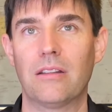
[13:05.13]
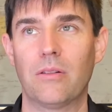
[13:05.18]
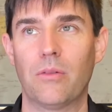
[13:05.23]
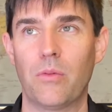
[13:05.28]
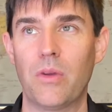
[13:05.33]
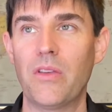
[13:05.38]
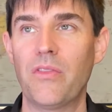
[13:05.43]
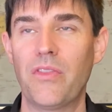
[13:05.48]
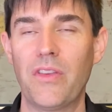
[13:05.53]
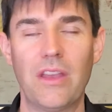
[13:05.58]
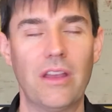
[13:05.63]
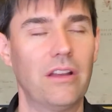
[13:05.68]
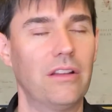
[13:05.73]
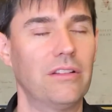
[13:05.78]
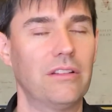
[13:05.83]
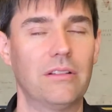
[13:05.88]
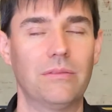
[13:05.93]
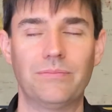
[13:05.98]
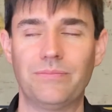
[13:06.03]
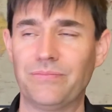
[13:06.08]
We
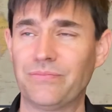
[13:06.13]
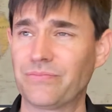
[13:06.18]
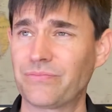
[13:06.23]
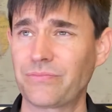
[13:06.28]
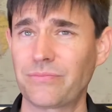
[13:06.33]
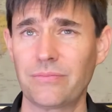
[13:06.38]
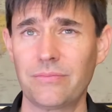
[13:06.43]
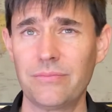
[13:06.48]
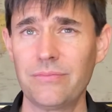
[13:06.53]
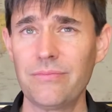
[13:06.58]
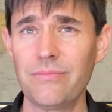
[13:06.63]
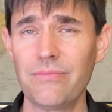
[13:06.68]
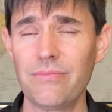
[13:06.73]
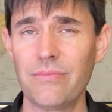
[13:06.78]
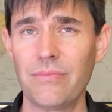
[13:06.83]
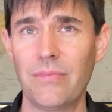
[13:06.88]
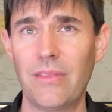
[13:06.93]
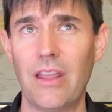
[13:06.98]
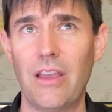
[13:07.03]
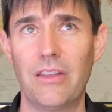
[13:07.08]
feel,
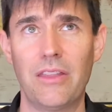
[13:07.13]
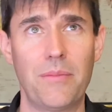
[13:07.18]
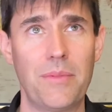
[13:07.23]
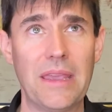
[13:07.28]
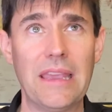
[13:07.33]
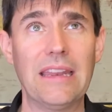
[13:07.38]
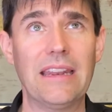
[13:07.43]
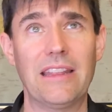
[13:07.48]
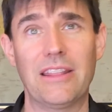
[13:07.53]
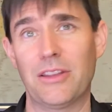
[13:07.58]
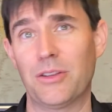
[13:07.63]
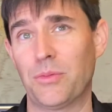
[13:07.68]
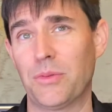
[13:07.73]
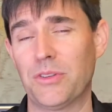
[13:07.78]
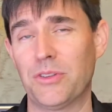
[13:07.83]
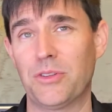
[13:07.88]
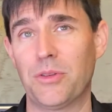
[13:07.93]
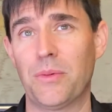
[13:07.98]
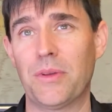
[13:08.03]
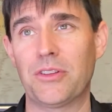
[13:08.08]
in the beginning, this
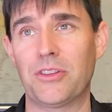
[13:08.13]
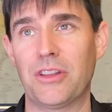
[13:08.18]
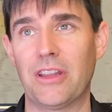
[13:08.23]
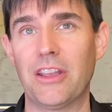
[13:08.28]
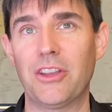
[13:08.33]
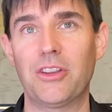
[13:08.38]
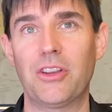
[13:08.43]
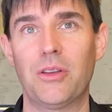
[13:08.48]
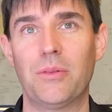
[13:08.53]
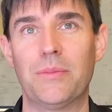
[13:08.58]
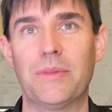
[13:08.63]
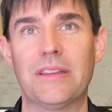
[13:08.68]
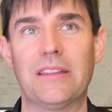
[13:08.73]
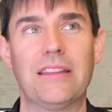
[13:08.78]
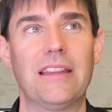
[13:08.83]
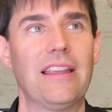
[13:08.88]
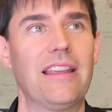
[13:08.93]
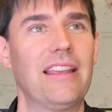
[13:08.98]
wasn't so much an issue, but